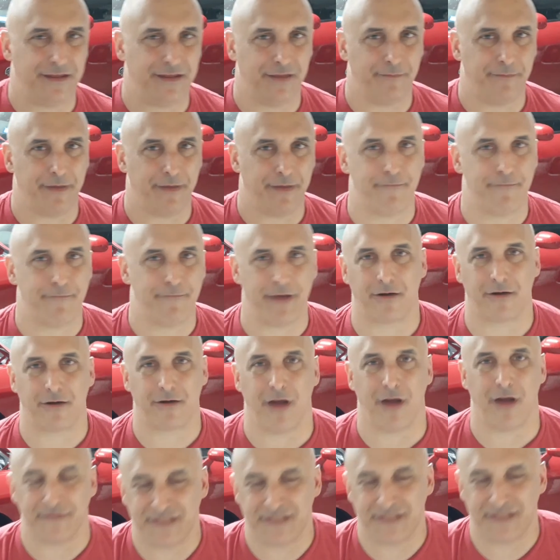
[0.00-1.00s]
You'd be better
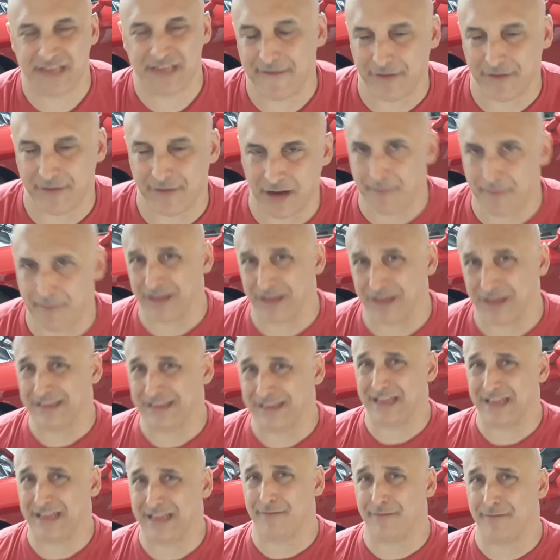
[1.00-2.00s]
off saving up a
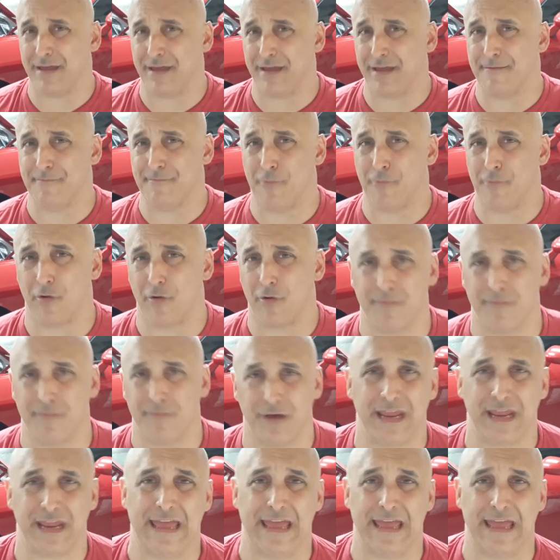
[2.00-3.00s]
little bit more
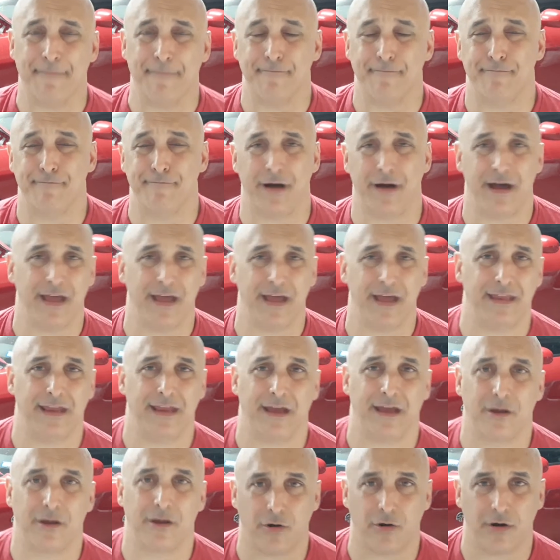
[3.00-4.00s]
money and buying
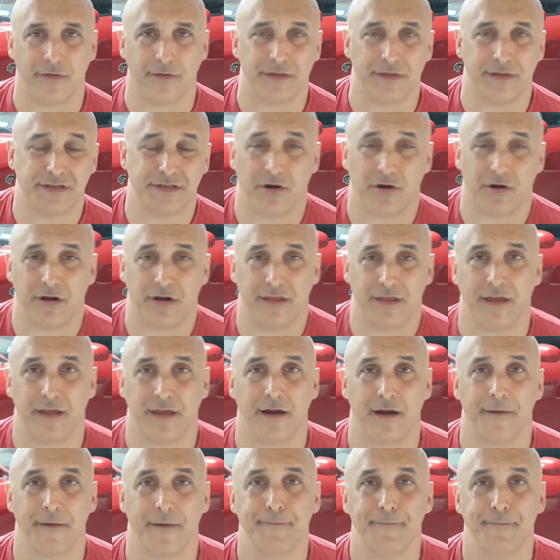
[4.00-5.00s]
a car that's already
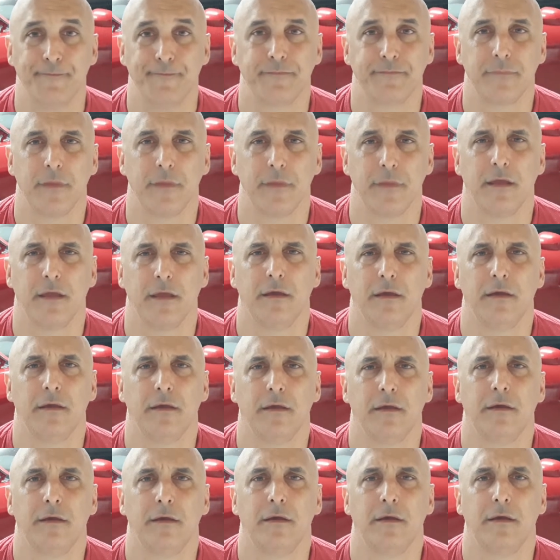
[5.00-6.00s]
there.
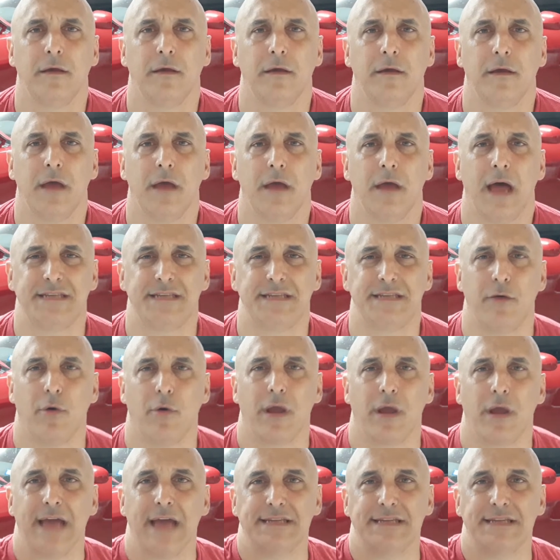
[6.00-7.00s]
I'll tell you
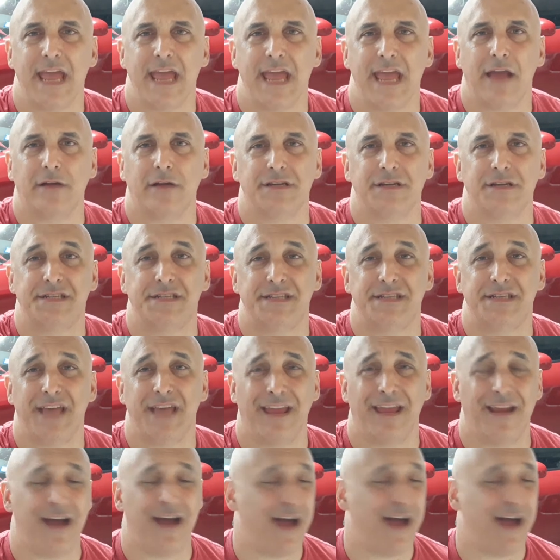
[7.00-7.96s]
what, guys, hang on just a second.